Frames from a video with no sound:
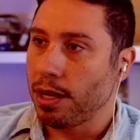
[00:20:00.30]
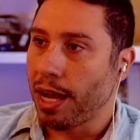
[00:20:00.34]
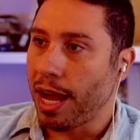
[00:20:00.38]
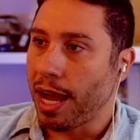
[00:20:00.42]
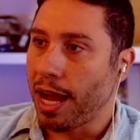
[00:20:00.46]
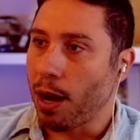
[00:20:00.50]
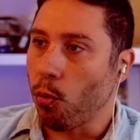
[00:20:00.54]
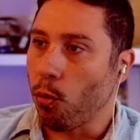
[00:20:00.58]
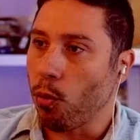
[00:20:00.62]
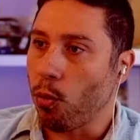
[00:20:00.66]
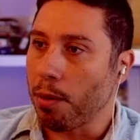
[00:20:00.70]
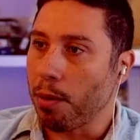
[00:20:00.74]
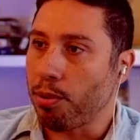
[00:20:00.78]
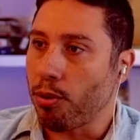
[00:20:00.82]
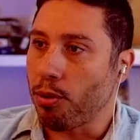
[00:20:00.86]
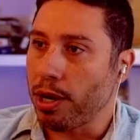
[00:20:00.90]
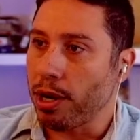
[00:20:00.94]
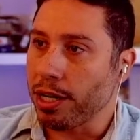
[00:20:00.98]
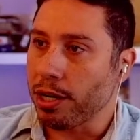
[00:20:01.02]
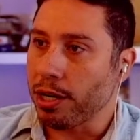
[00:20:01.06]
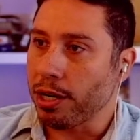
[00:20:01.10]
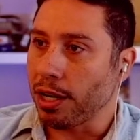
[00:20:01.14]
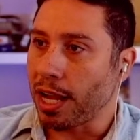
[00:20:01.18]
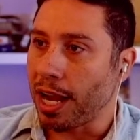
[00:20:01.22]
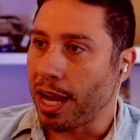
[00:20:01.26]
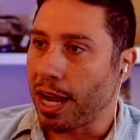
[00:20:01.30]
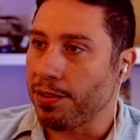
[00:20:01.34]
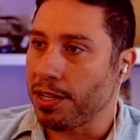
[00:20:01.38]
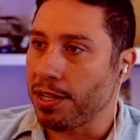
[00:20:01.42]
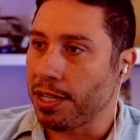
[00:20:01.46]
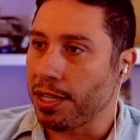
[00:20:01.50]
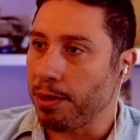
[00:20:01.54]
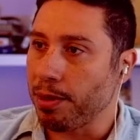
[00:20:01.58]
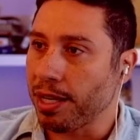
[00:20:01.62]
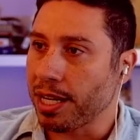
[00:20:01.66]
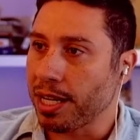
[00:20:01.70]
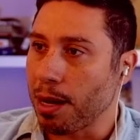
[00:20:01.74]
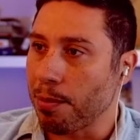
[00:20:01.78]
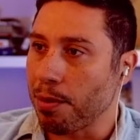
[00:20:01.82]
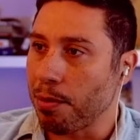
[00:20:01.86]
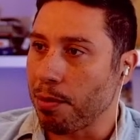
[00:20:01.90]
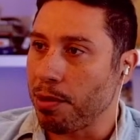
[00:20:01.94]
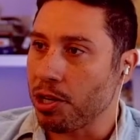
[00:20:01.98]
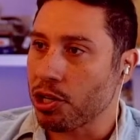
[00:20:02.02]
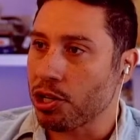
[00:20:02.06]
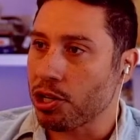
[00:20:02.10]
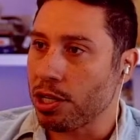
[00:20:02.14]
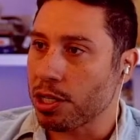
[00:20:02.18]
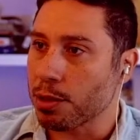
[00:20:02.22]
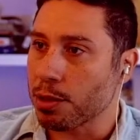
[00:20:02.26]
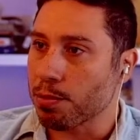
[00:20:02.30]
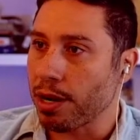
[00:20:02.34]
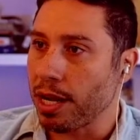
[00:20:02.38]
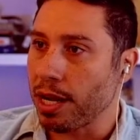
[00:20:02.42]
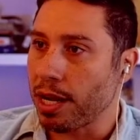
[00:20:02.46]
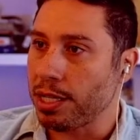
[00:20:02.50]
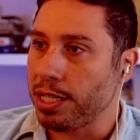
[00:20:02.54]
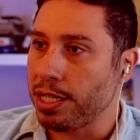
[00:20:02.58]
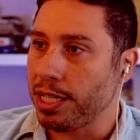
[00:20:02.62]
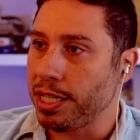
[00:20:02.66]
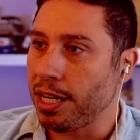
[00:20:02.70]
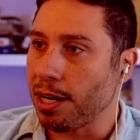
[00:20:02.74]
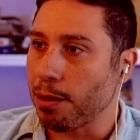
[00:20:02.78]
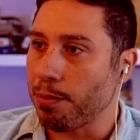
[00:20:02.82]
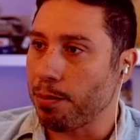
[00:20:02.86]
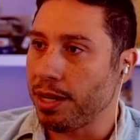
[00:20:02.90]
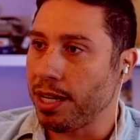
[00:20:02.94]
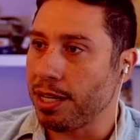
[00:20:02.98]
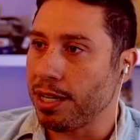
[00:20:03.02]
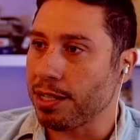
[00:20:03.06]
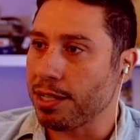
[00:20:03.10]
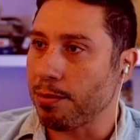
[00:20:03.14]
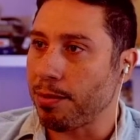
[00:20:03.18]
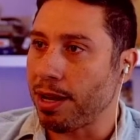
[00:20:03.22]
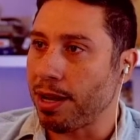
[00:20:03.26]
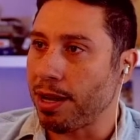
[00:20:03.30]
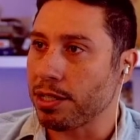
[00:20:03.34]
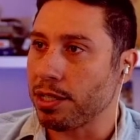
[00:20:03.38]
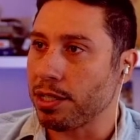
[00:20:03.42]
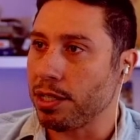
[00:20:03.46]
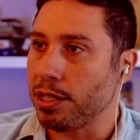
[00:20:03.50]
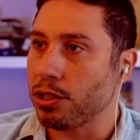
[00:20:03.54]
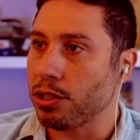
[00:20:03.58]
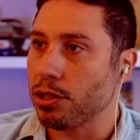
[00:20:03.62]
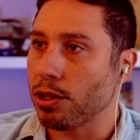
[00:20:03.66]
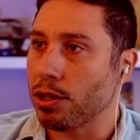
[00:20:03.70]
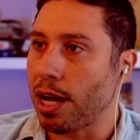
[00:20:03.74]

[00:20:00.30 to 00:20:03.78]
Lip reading: At what point in your life did it become a mission to spread TRP as a message?